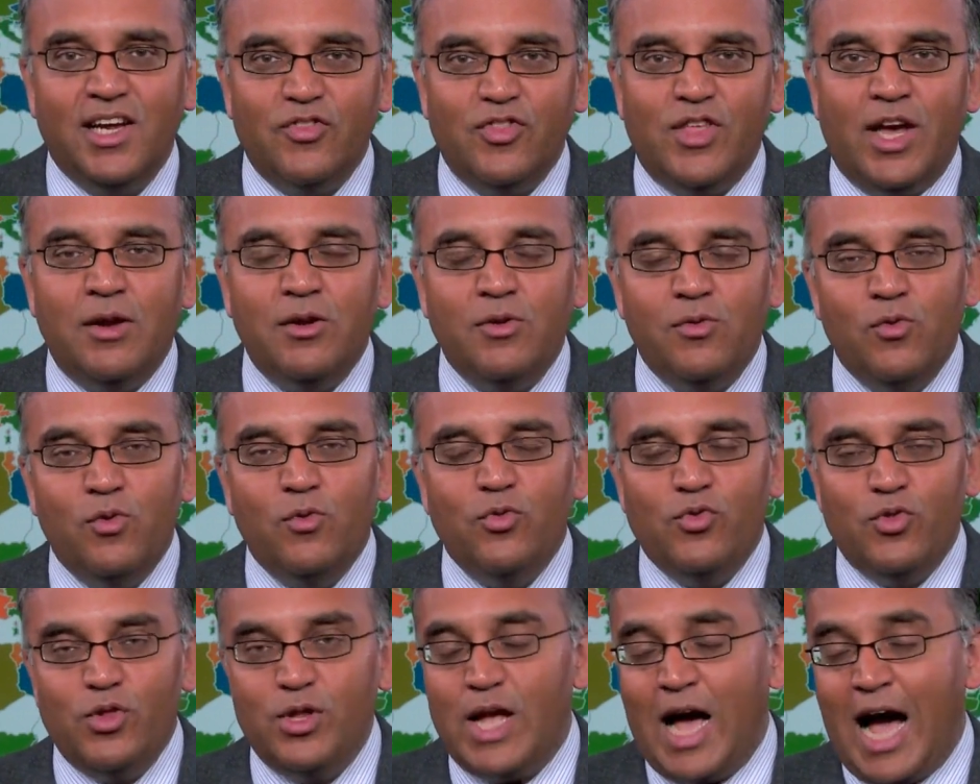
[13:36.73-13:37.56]

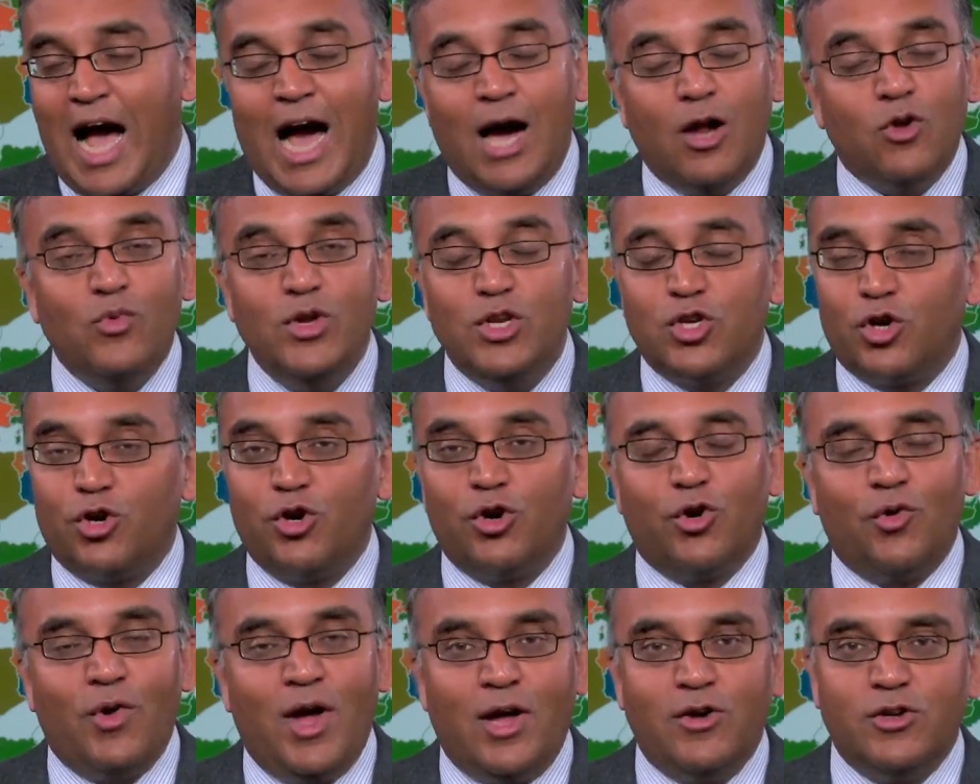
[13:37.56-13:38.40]
then how do we
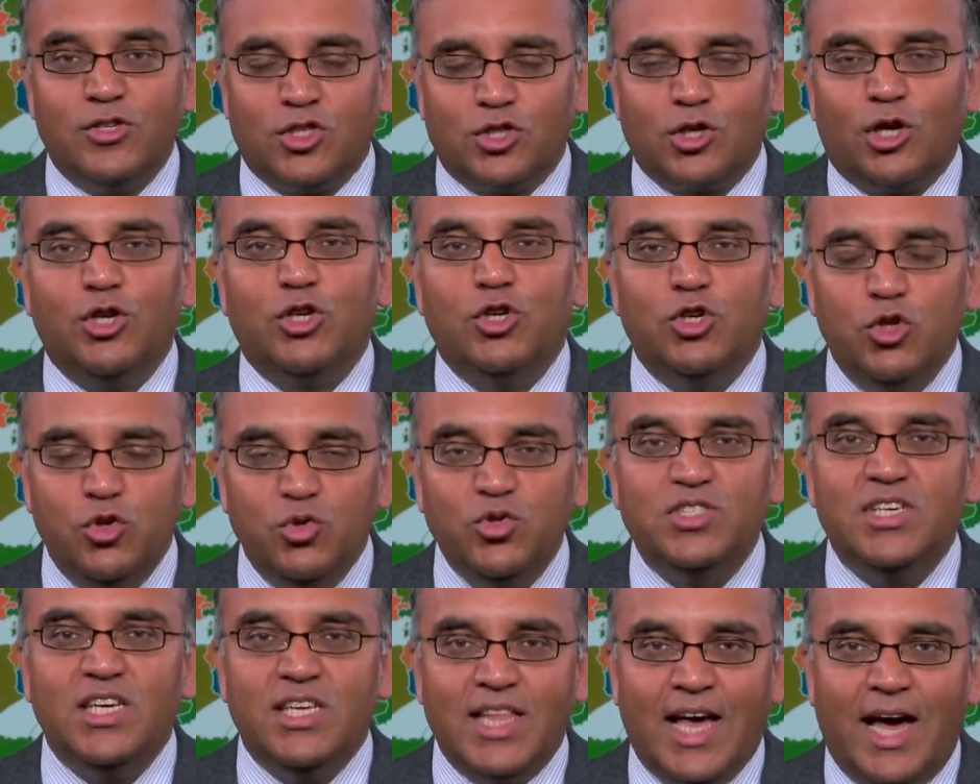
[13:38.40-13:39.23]
turn around and start
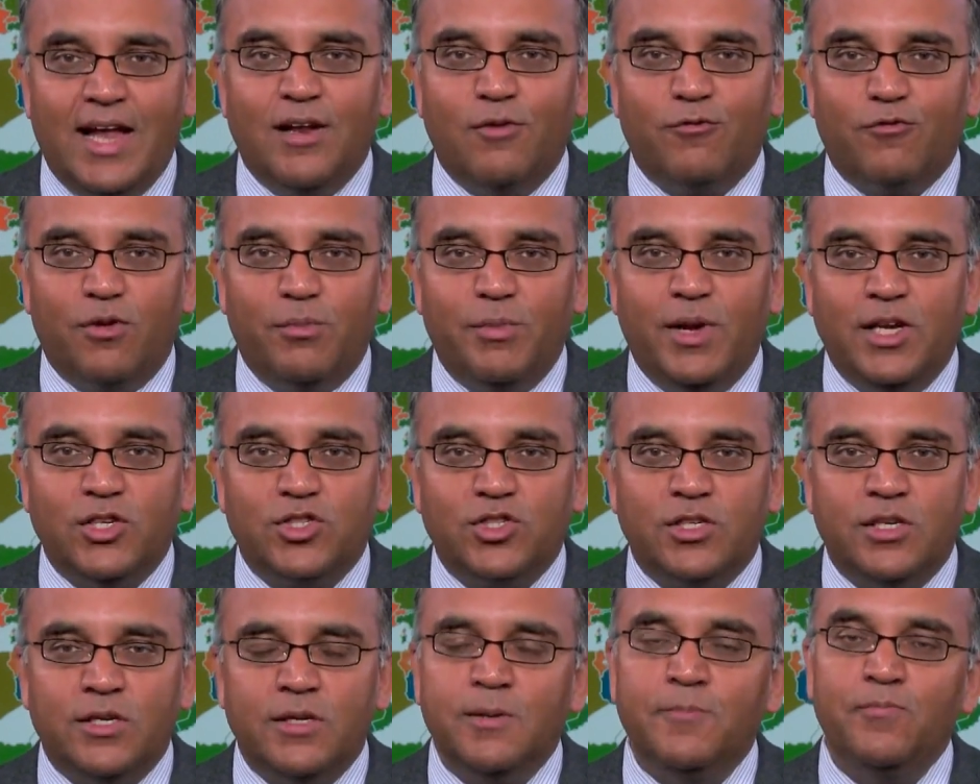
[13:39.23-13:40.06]
using that
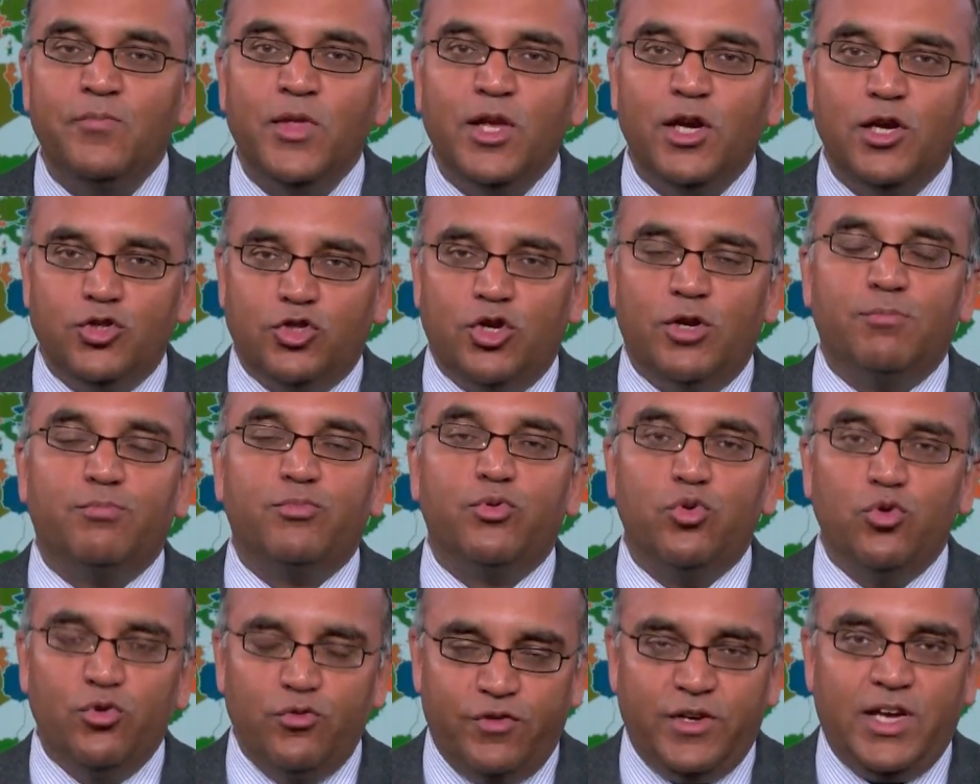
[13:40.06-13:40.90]
information to
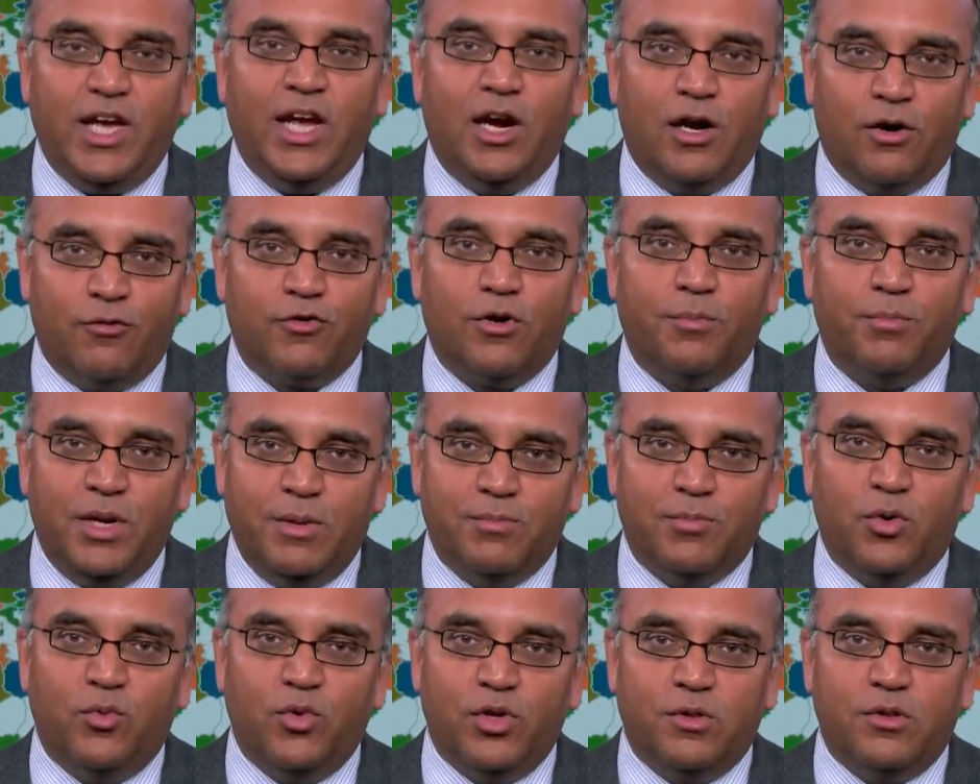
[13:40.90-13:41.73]
improve care for
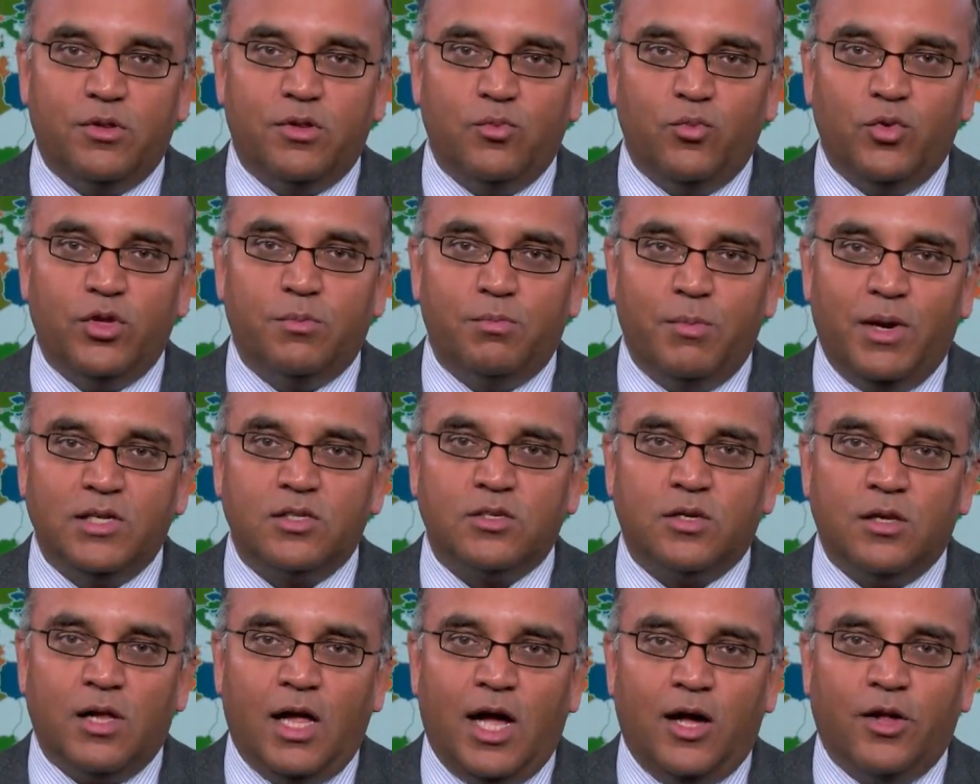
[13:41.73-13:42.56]
people with
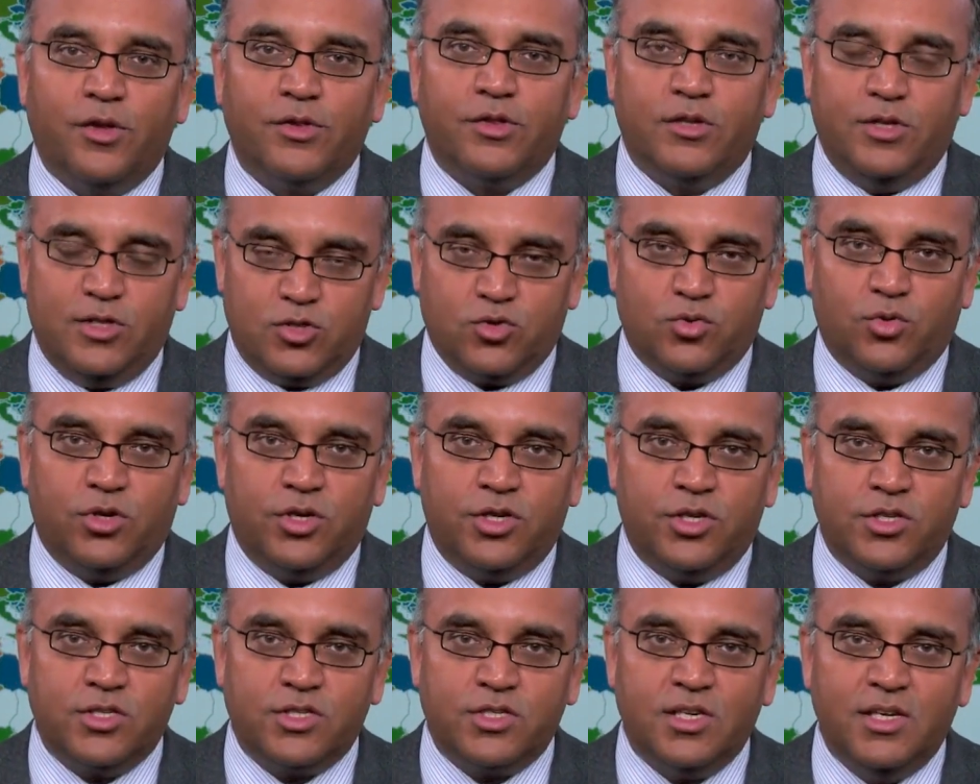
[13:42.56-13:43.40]
mental health
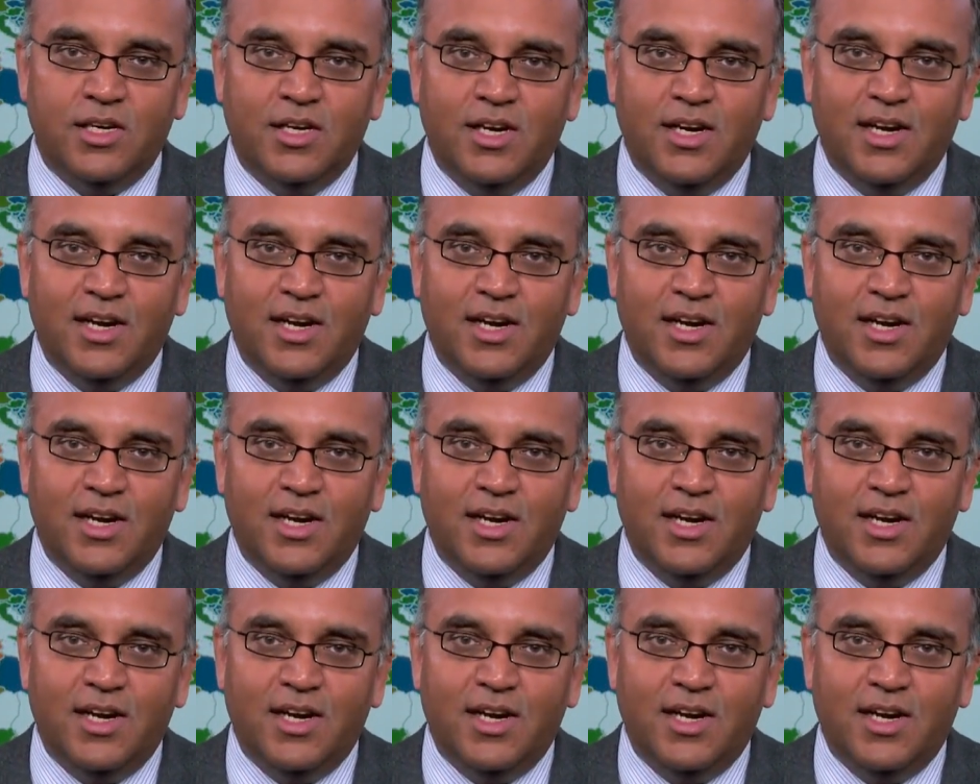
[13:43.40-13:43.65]
disorders?